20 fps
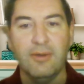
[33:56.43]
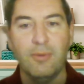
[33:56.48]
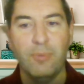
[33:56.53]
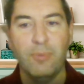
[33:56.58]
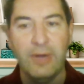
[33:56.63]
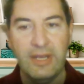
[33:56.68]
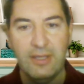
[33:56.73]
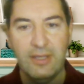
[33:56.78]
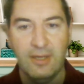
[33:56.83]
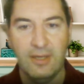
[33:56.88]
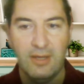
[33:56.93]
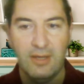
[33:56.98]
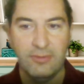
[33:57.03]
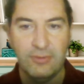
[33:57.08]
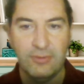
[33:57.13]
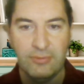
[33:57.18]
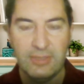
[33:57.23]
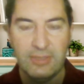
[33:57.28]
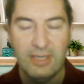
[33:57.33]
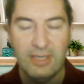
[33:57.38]
way how
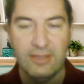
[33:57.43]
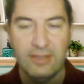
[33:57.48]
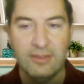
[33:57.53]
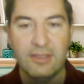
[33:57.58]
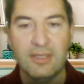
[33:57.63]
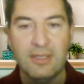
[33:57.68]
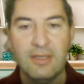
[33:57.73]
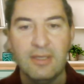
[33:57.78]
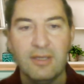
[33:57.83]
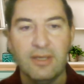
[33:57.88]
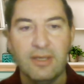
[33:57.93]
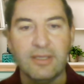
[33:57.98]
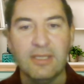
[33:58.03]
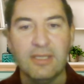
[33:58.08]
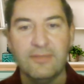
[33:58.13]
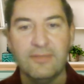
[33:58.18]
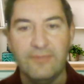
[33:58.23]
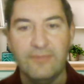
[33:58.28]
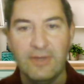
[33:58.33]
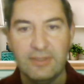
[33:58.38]
you can
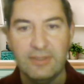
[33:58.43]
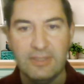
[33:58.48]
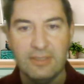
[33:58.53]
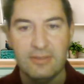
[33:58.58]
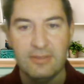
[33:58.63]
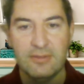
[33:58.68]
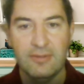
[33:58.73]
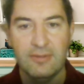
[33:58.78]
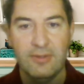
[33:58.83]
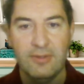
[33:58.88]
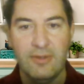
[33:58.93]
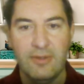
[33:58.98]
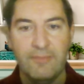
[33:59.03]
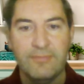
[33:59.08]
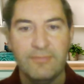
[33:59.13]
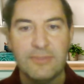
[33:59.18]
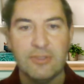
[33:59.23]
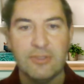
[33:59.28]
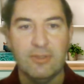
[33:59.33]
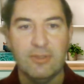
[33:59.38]
get funded.
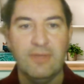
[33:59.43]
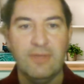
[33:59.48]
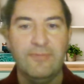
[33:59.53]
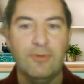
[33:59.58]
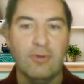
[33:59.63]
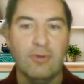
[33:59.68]
So if your